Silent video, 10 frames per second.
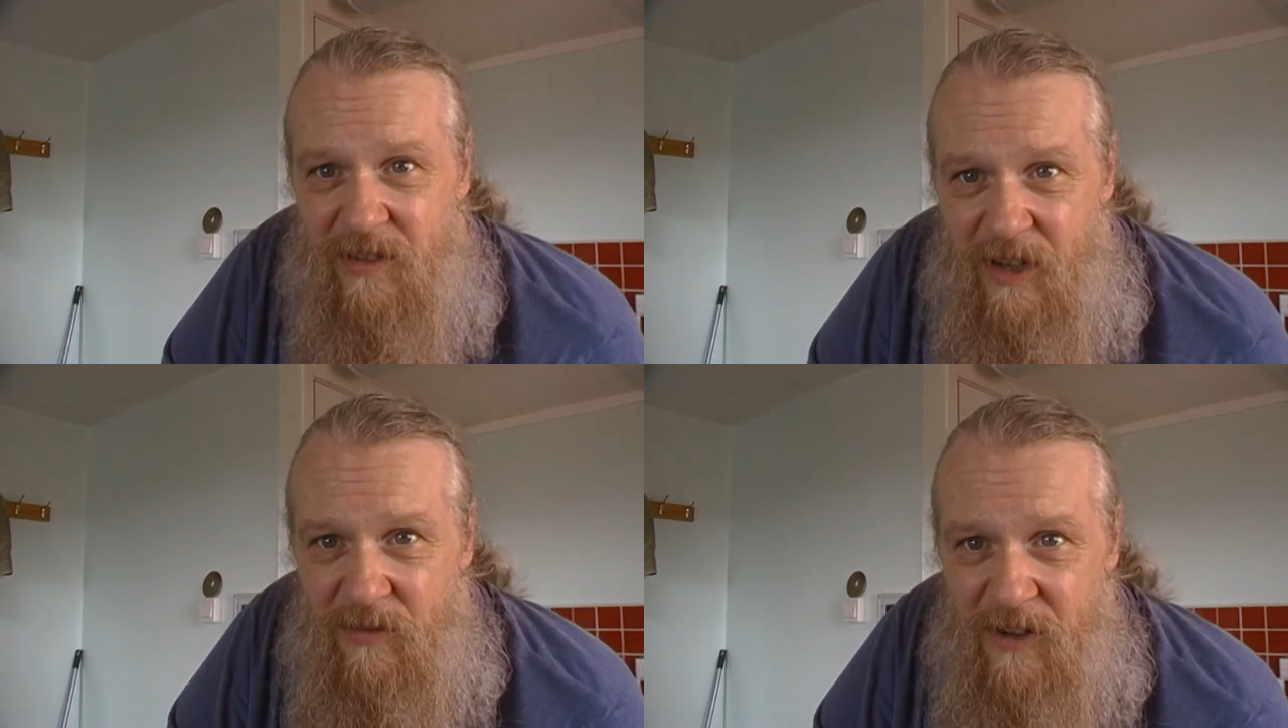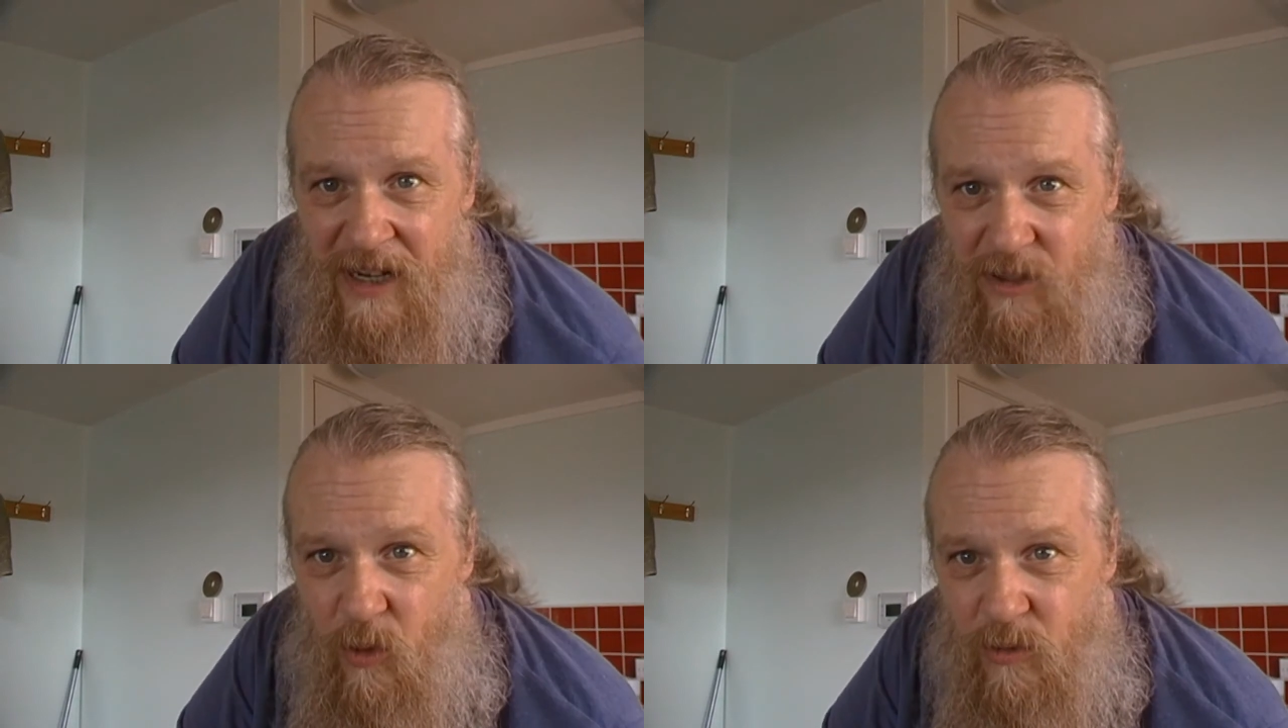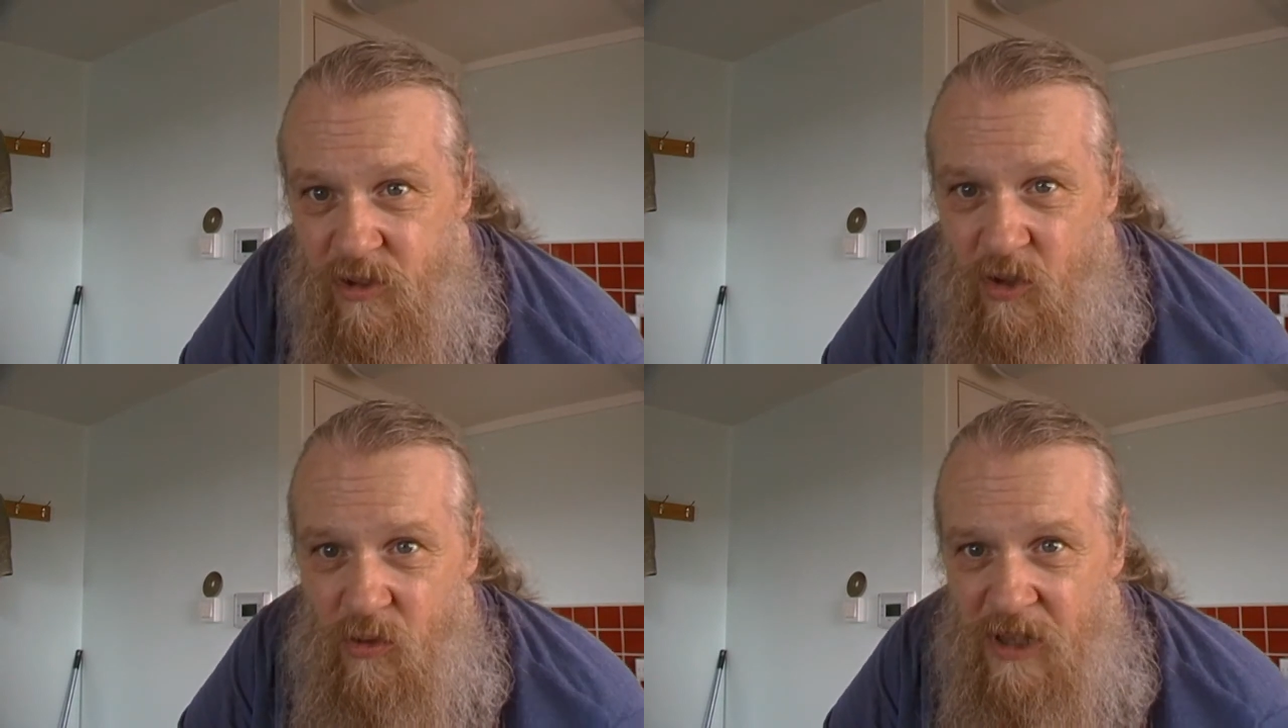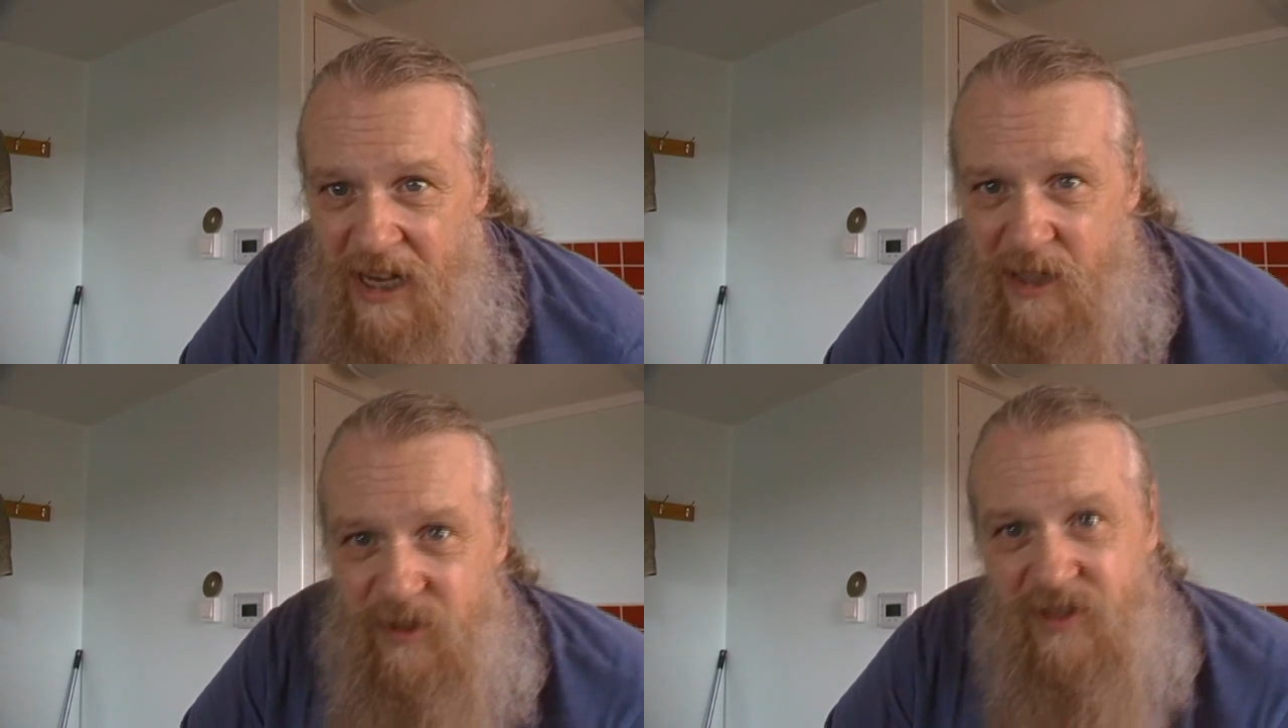you know, to see if I could find old school
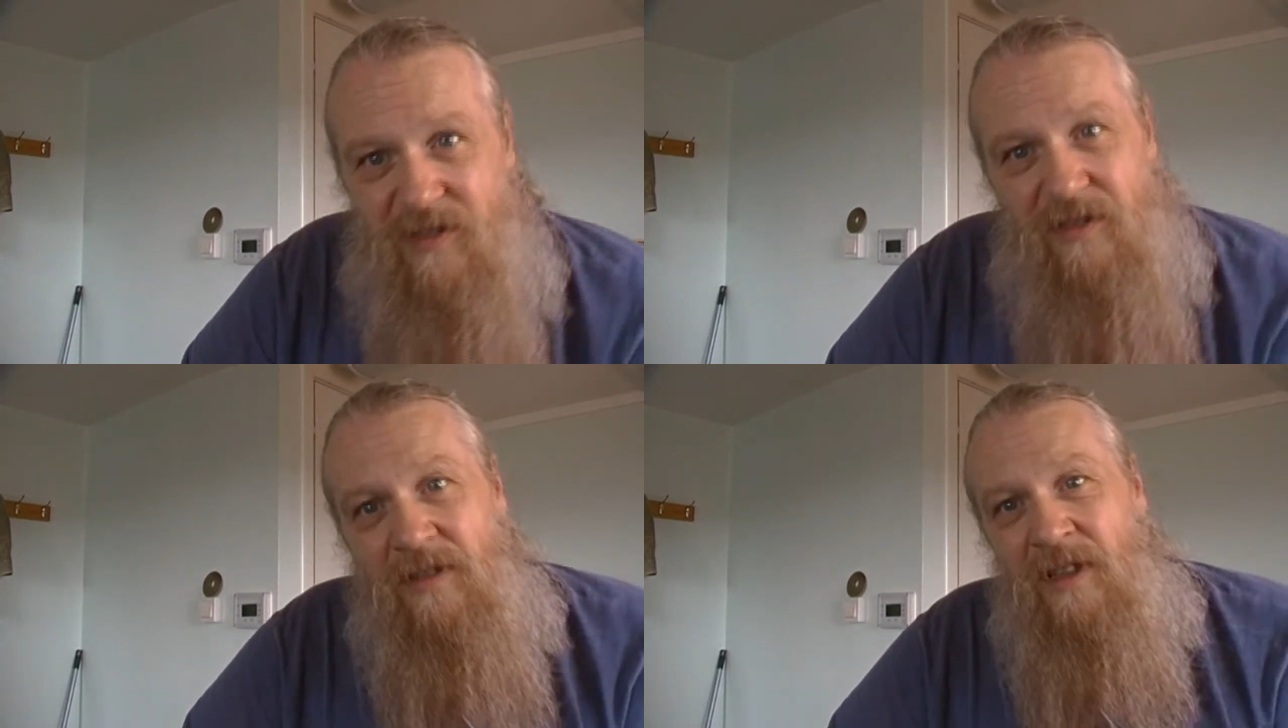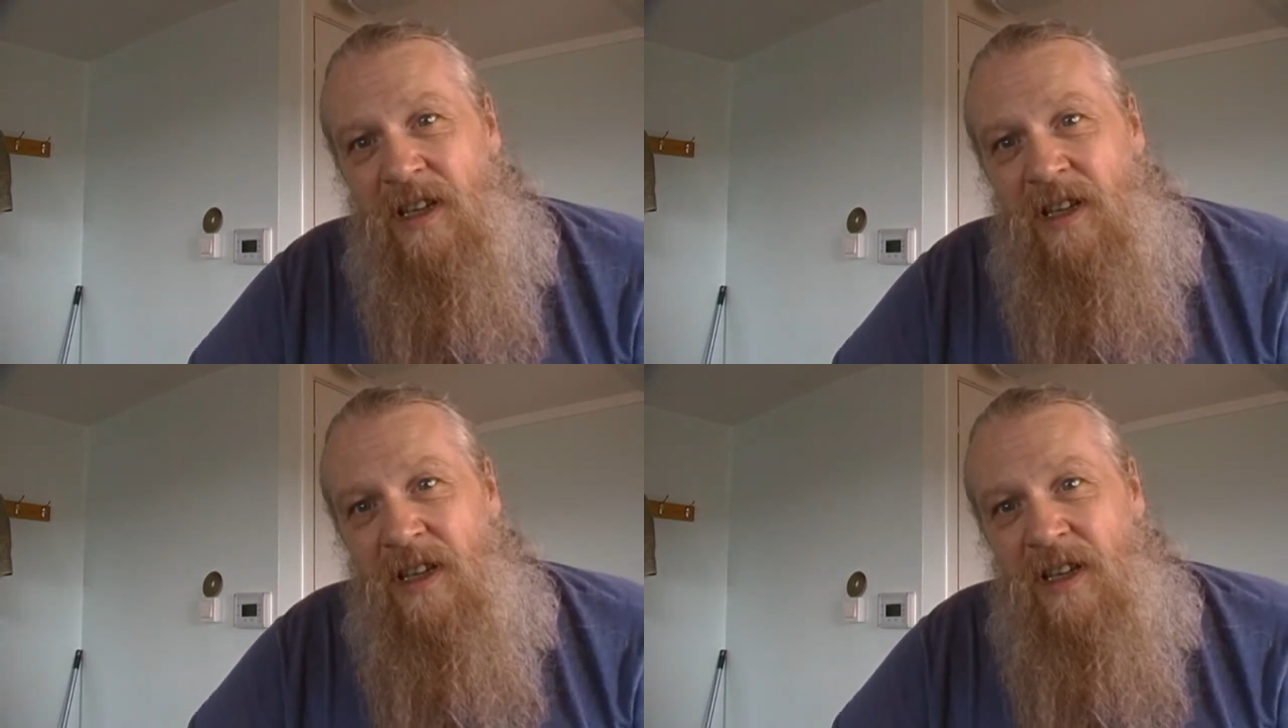cannabis and